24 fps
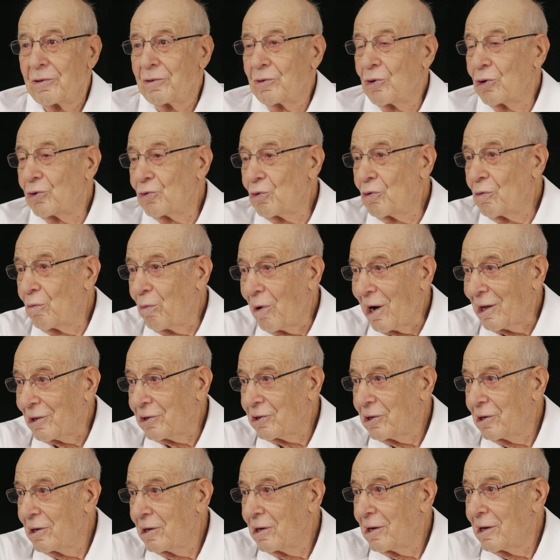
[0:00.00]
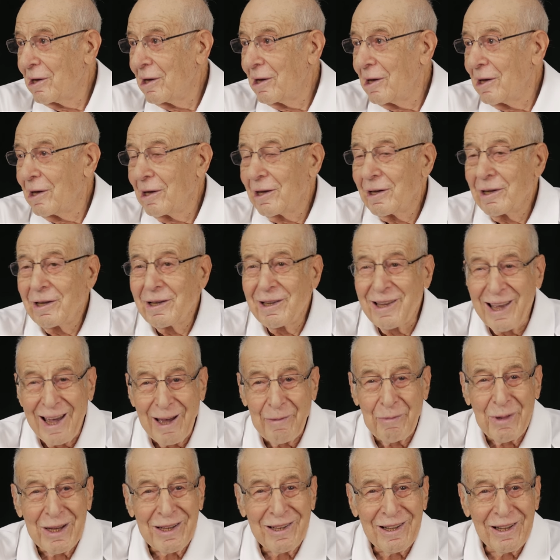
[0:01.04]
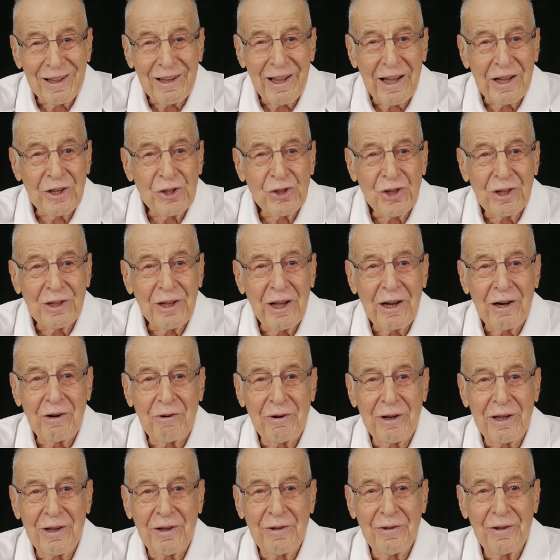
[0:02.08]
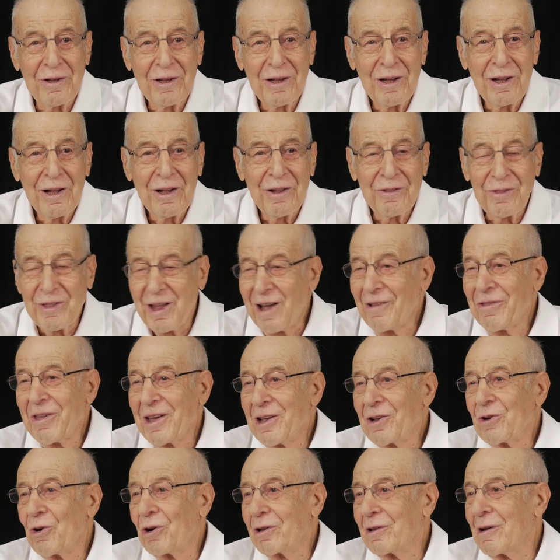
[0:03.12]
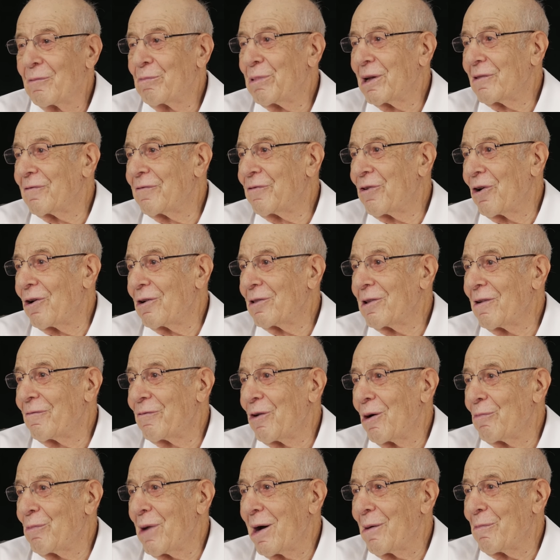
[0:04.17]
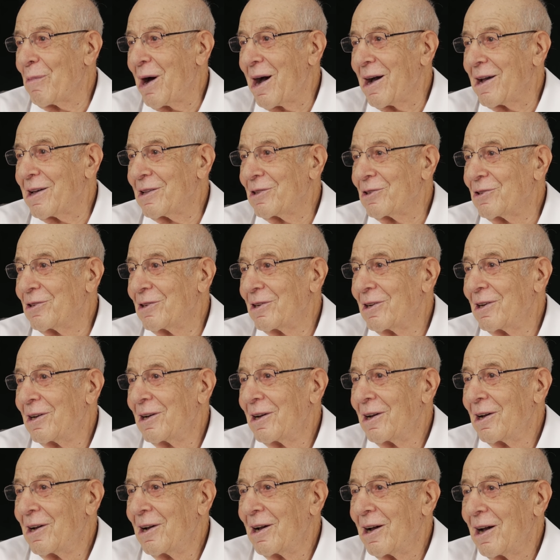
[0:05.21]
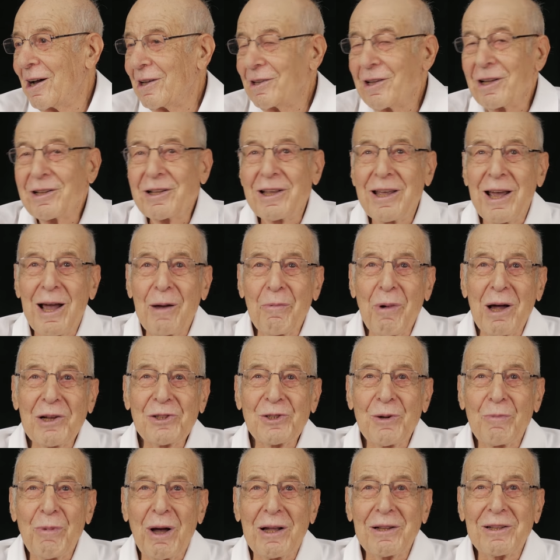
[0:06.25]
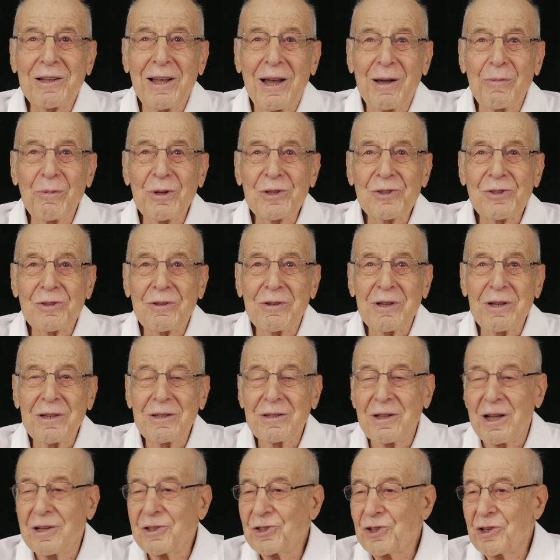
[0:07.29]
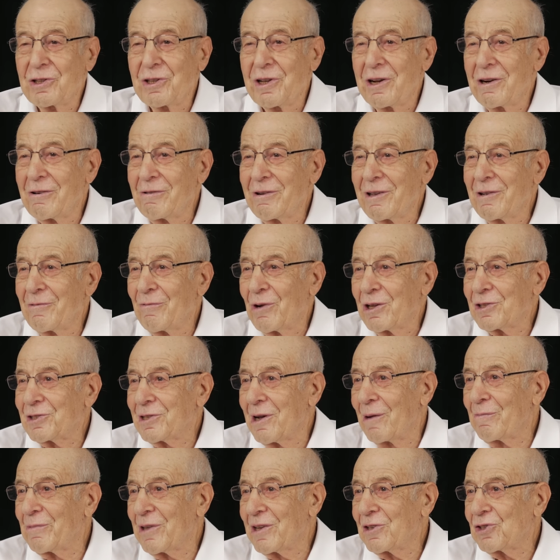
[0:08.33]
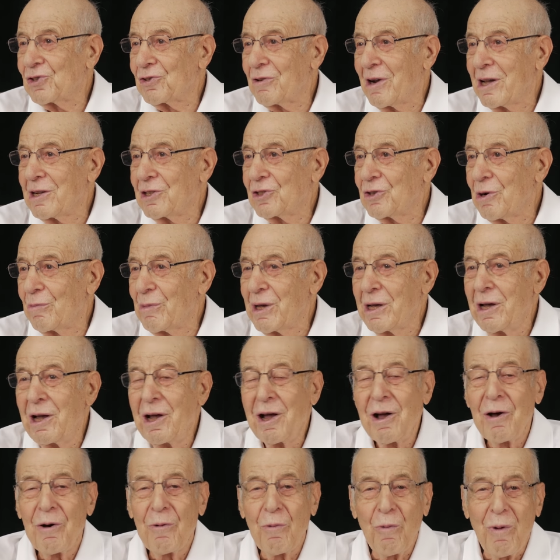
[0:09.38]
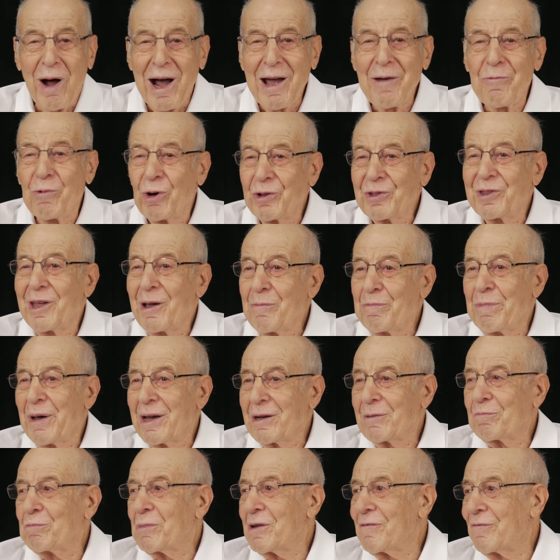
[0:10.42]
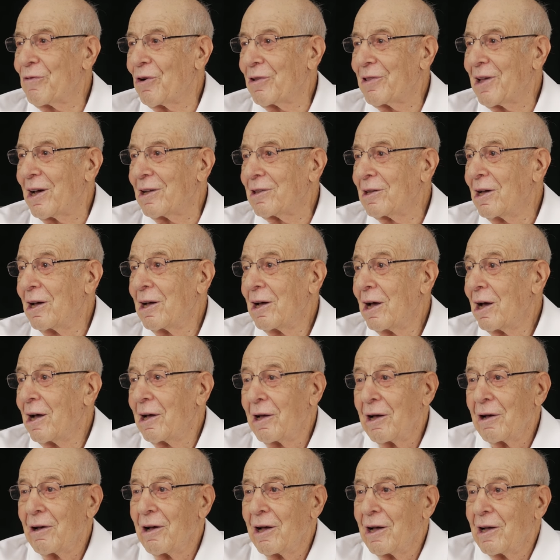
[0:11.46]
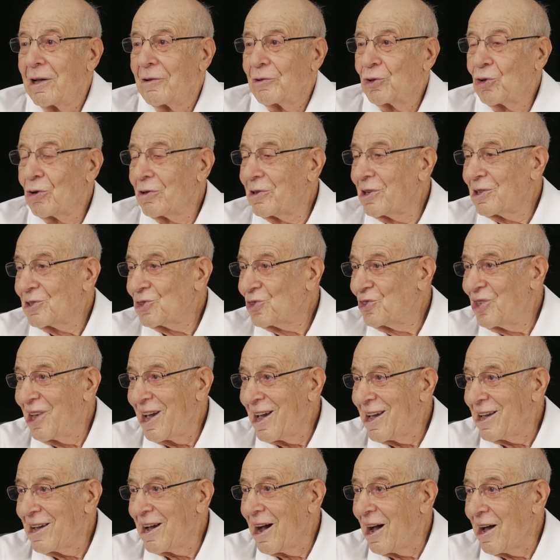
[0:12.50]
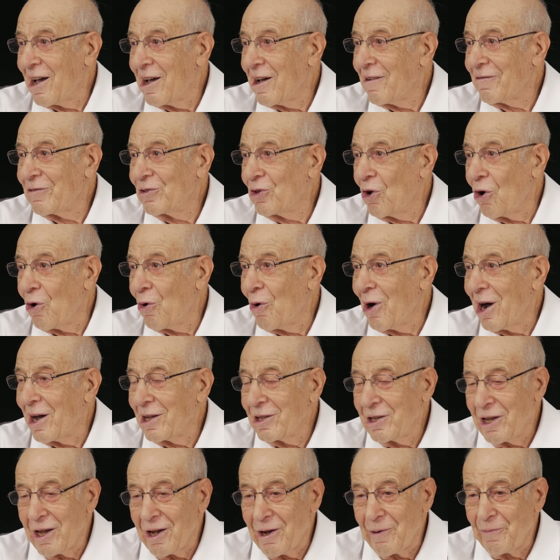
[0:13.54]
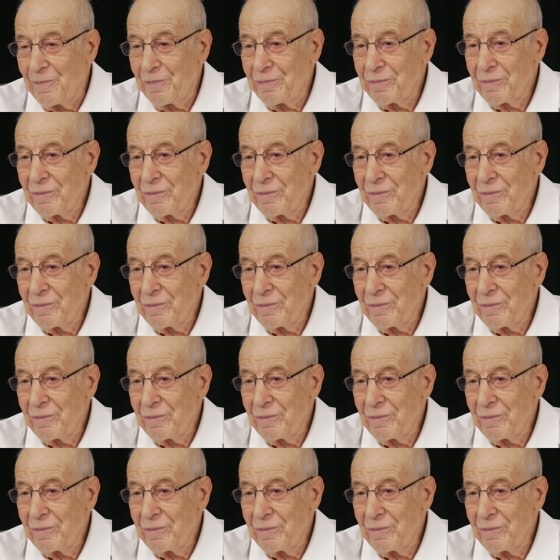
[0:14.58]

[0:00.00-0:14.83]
To do what? Chemical engineering. Nothing could have been further from my mind. I didn't care much about chemistry, and engineering was something strange to me. Why would they pick me for that? To this day, I have no idea.